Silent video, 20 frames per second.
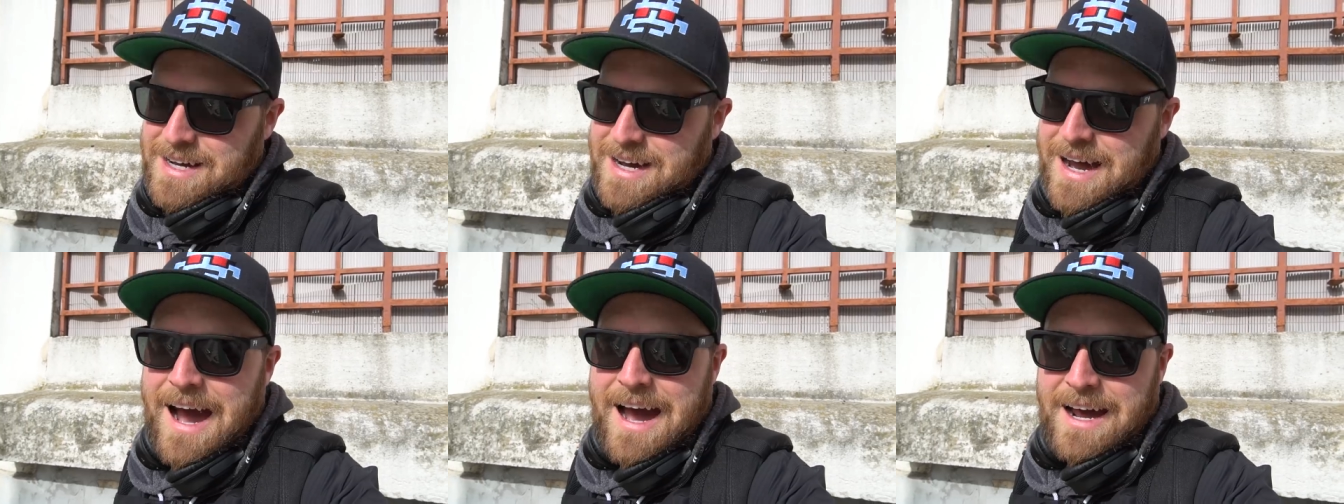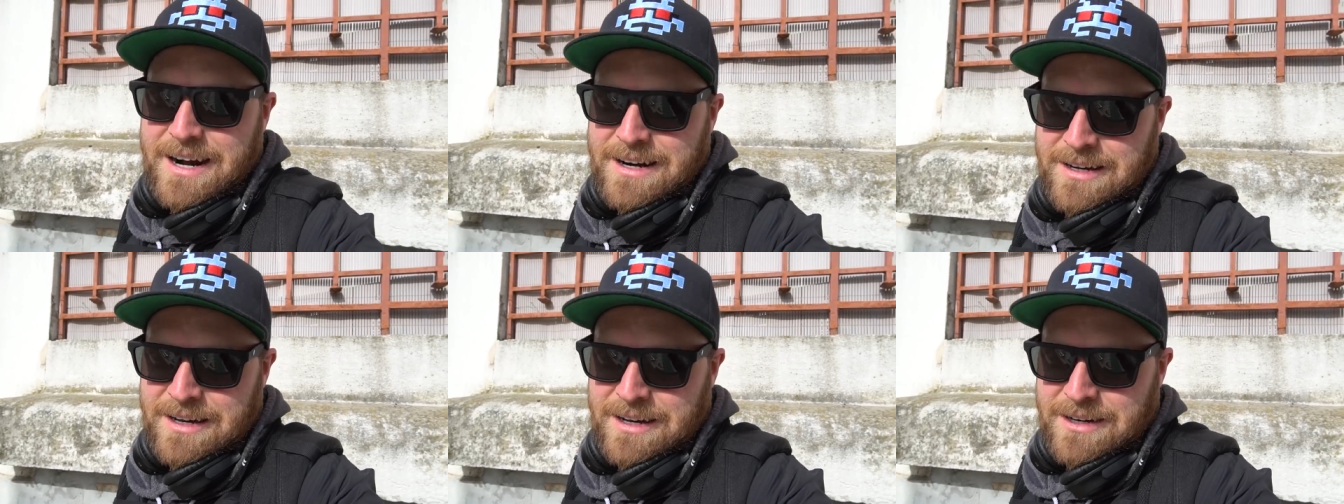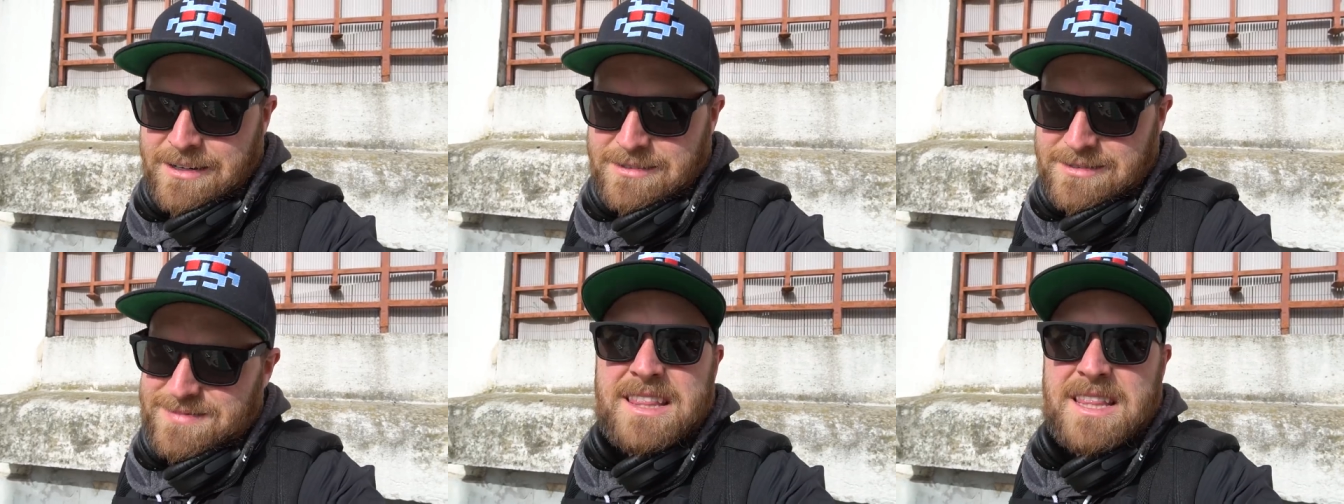I don't
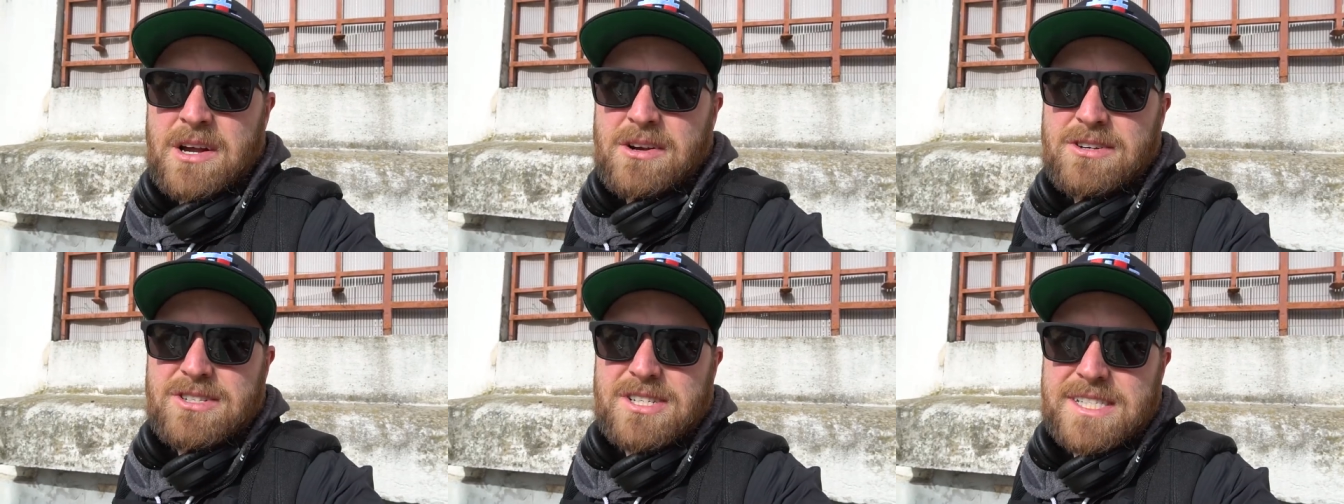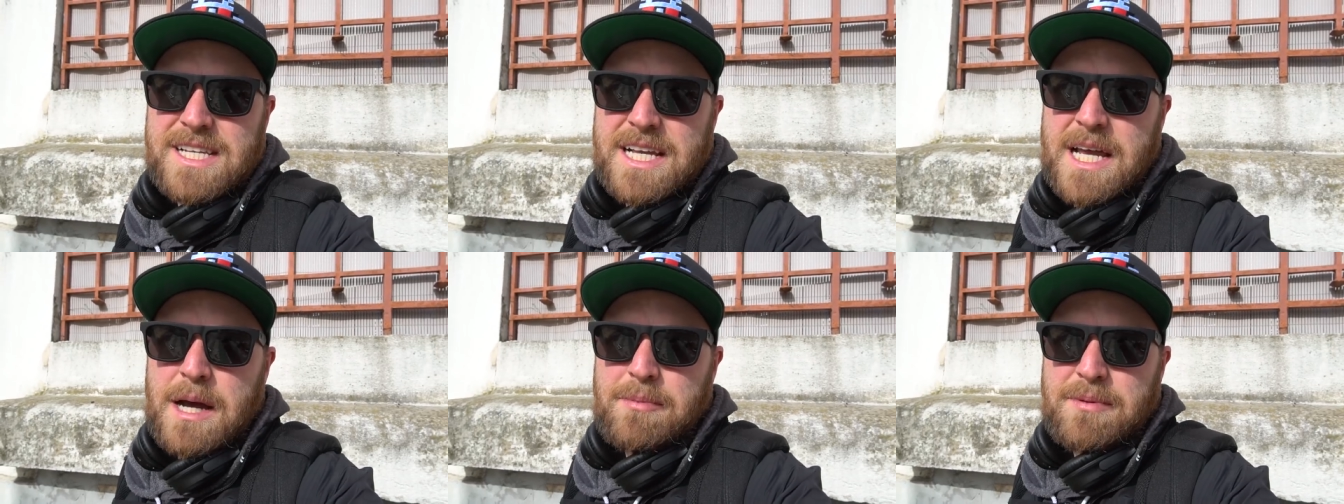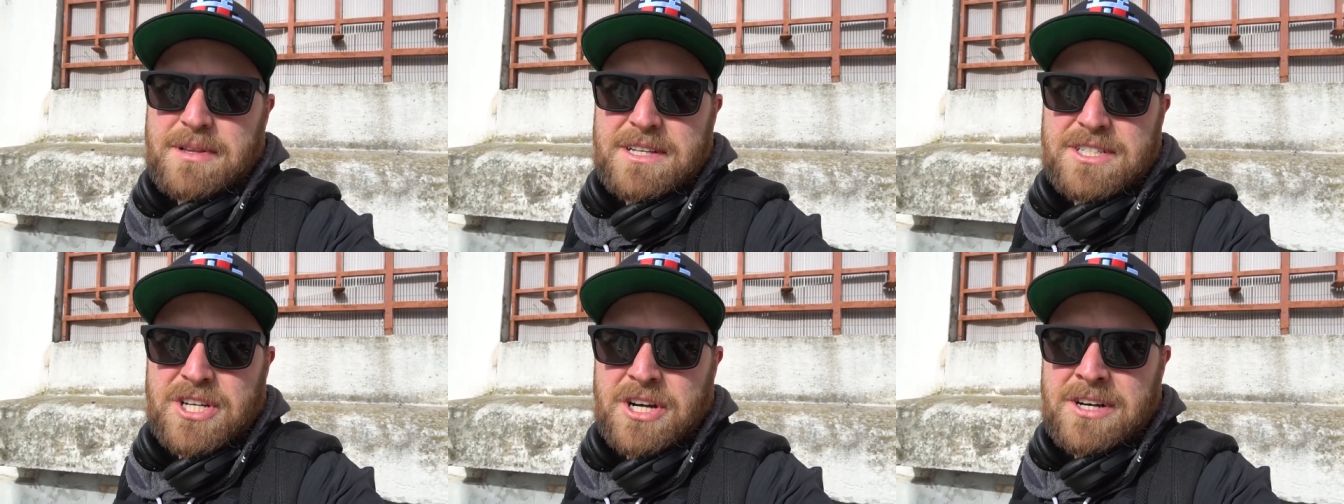know. There are just a
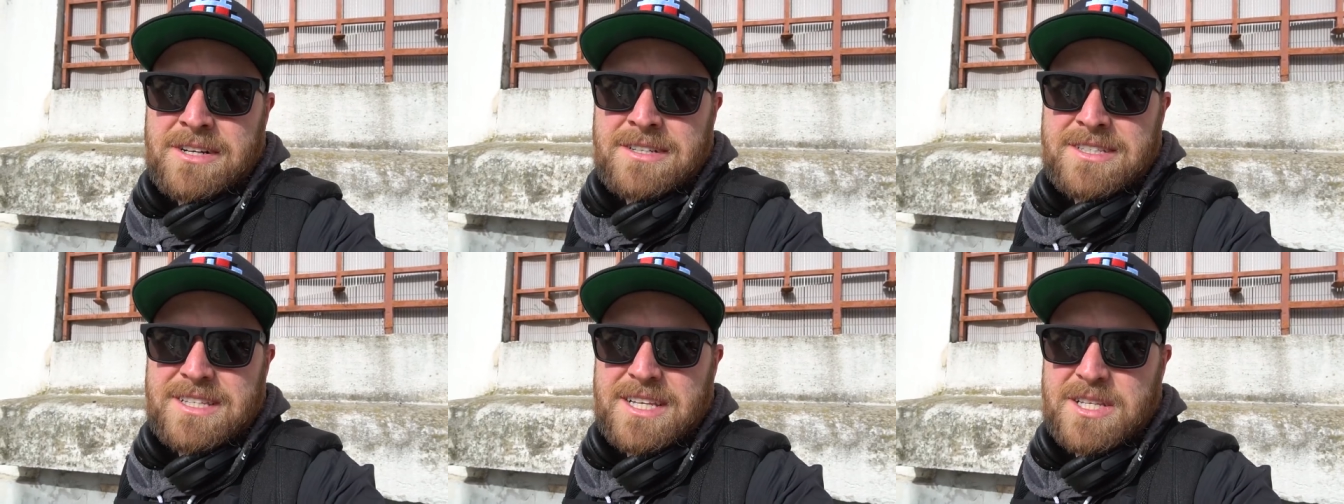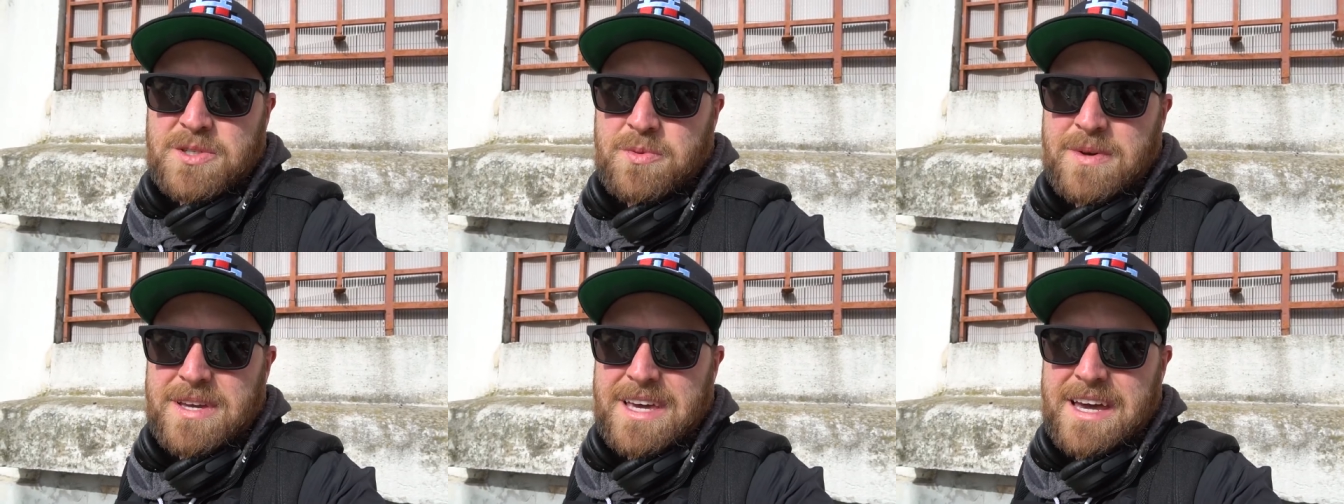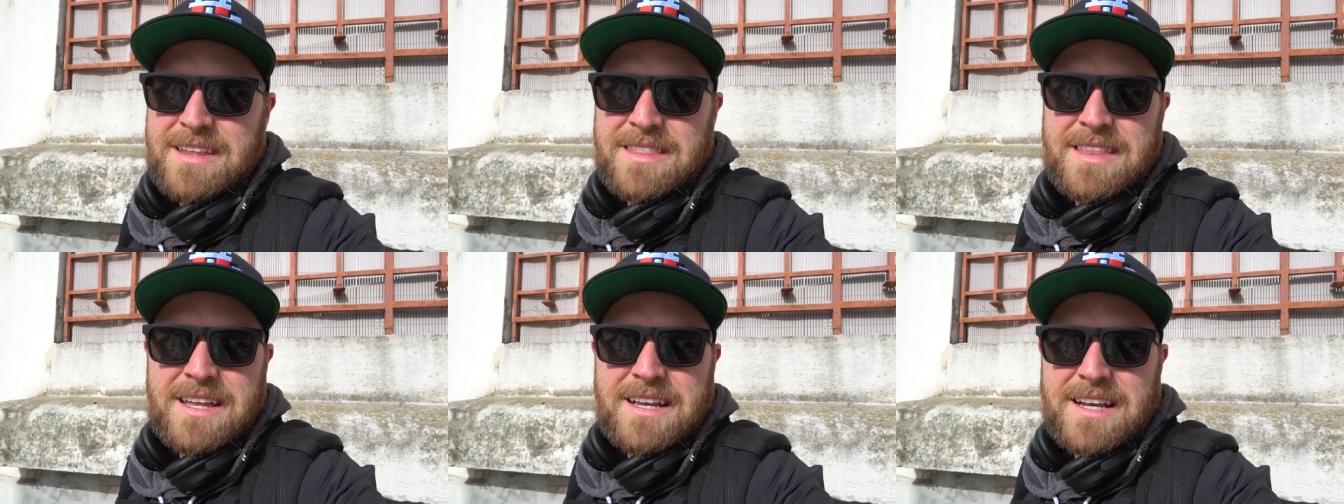couple of turns this
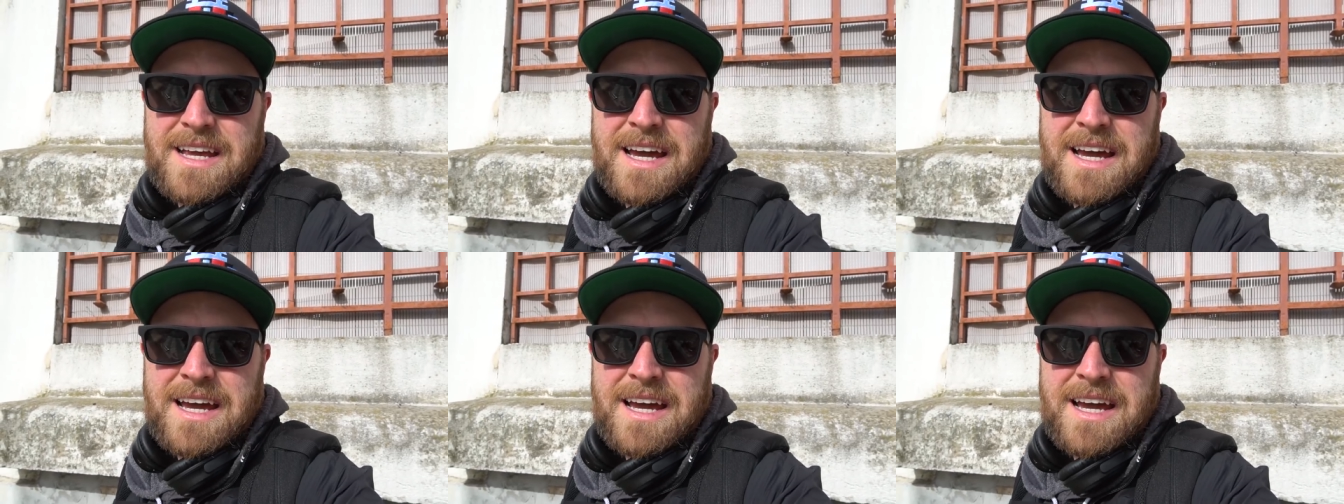weekend that